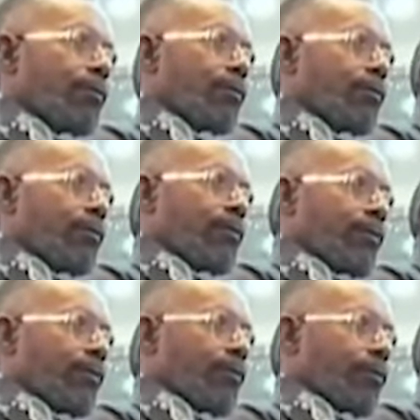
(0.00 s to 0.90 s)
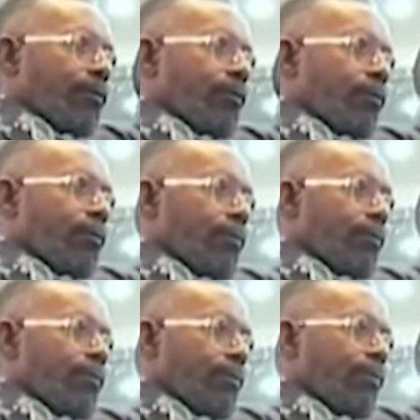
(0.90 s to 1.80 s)

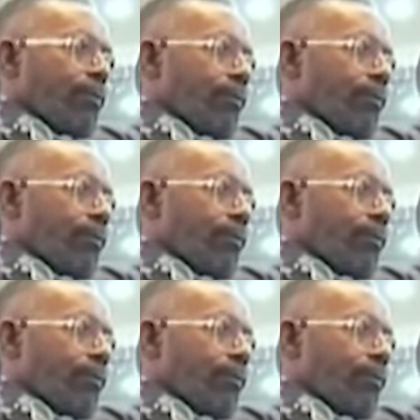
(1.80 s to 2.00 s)
This person isn't speaking.